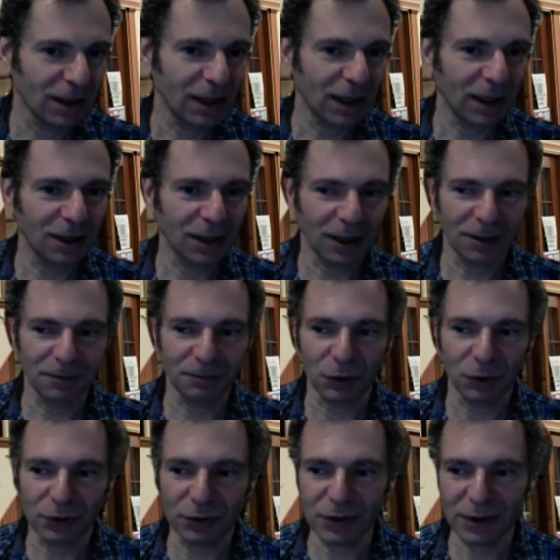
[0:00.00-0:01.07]
And I'm
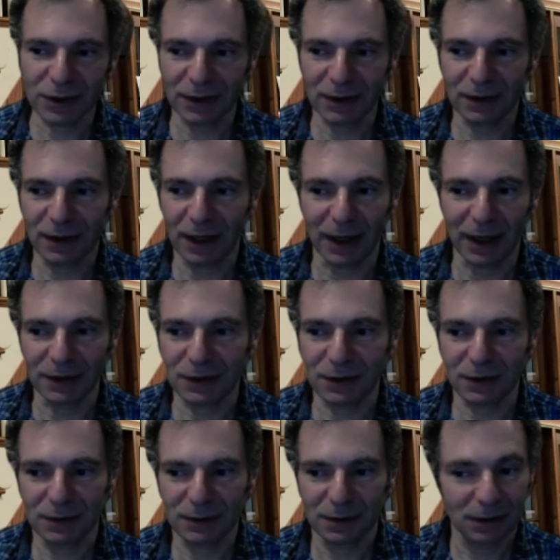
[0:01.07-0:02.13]
using
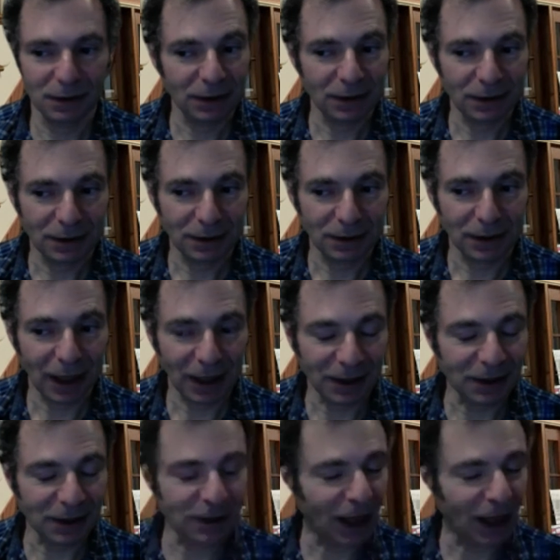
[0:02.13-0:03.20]
that, I
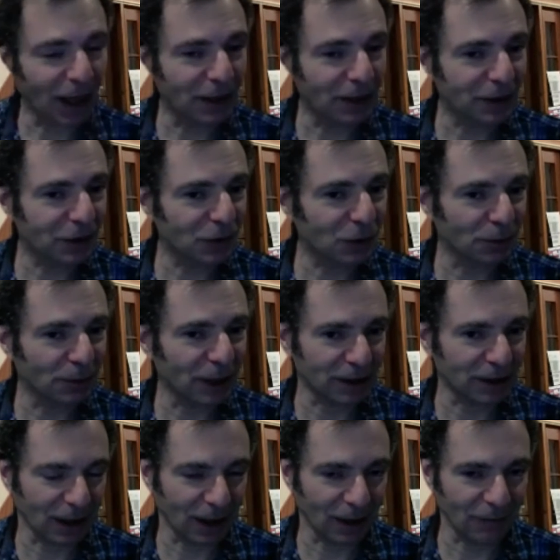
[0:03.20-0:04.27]
can hide it or make
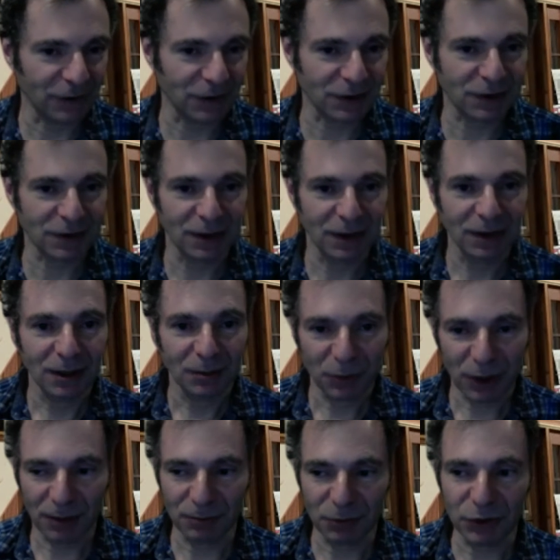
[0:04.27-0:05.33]
it obvious, but
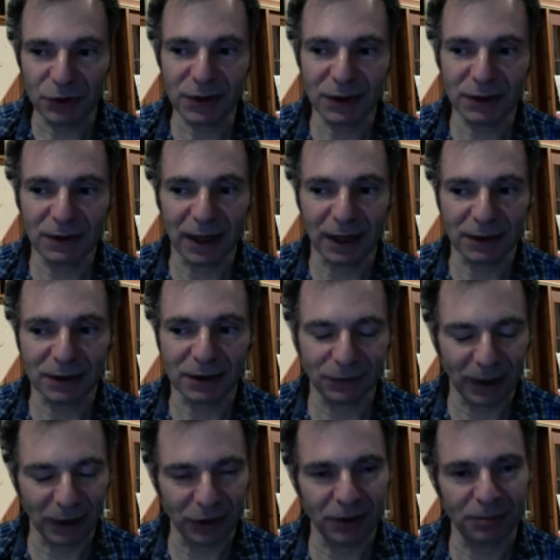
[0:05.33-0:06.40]
I'm using that to
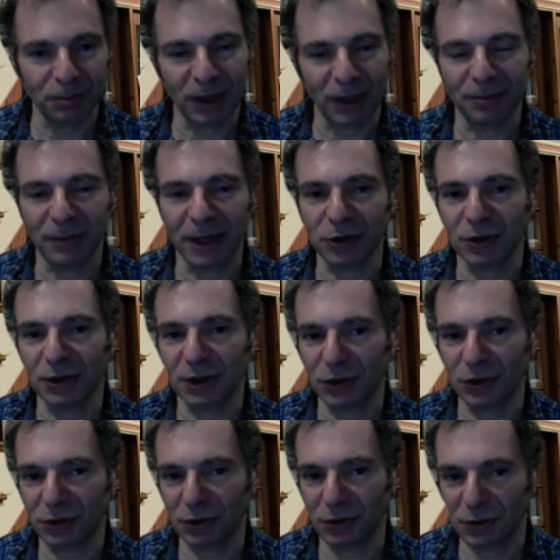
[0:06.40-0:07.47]
fire up my
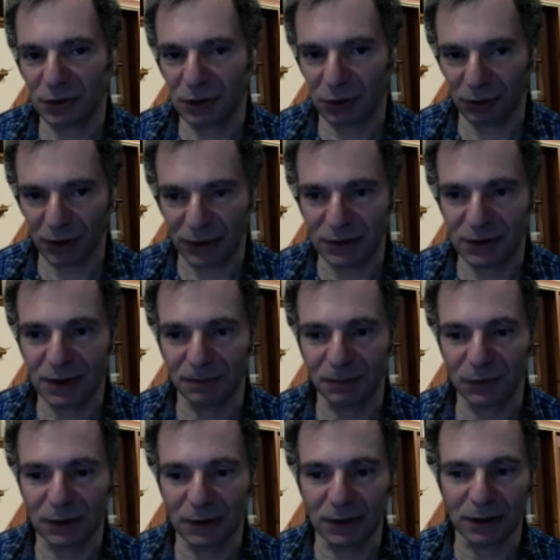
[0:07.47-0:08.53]
imagination to create
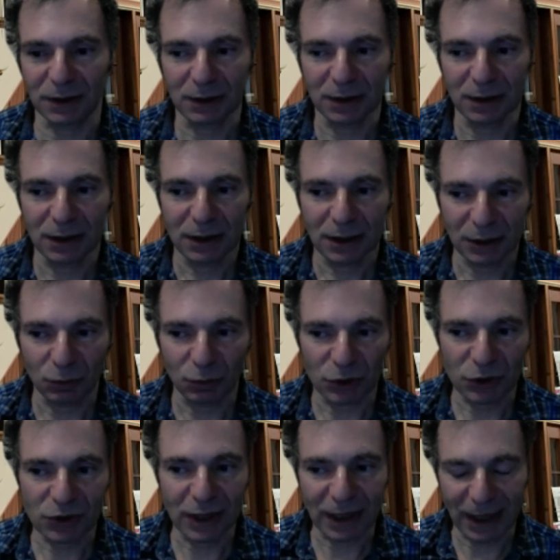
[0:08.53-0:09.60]
something in
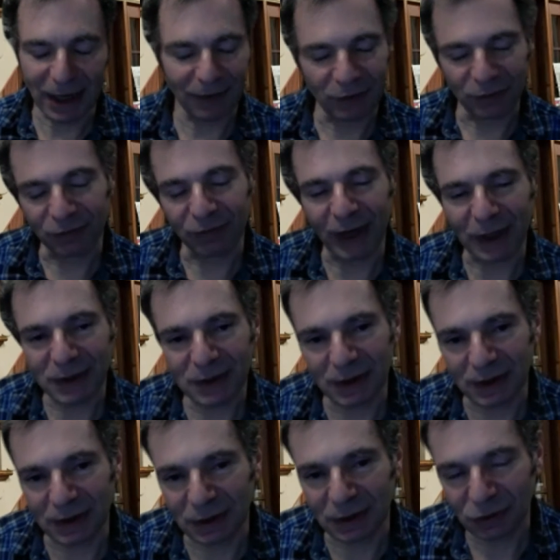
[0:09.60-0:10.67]
which they have a
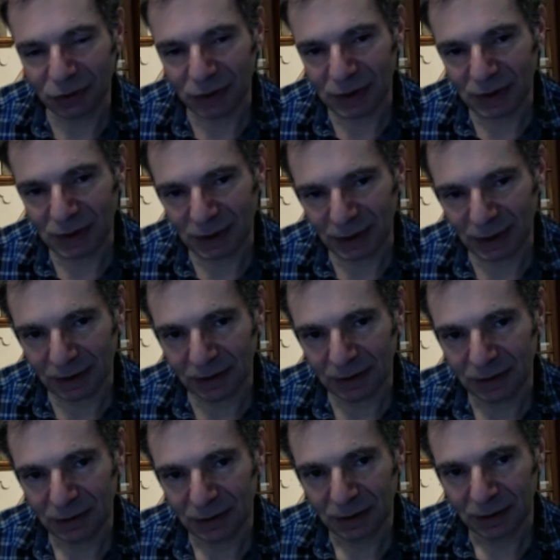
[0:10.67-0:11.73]
vested interest in
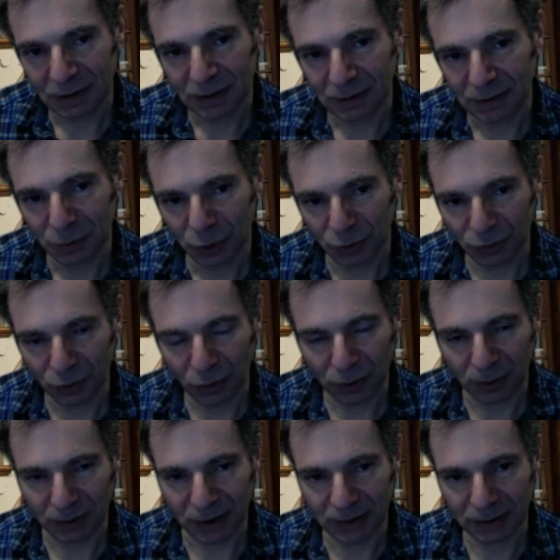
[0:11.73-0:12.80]

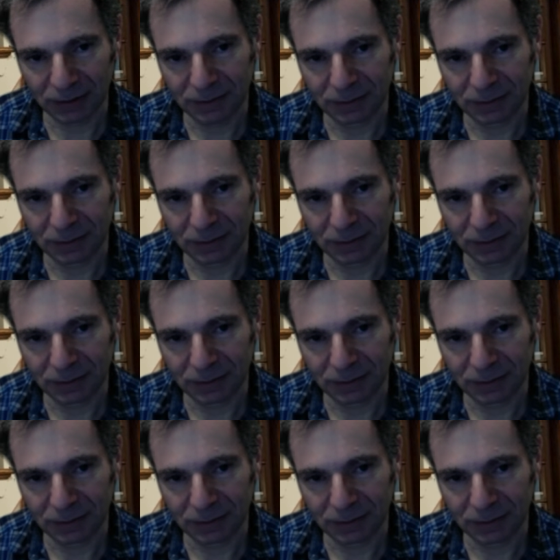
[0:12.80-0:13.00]
performing.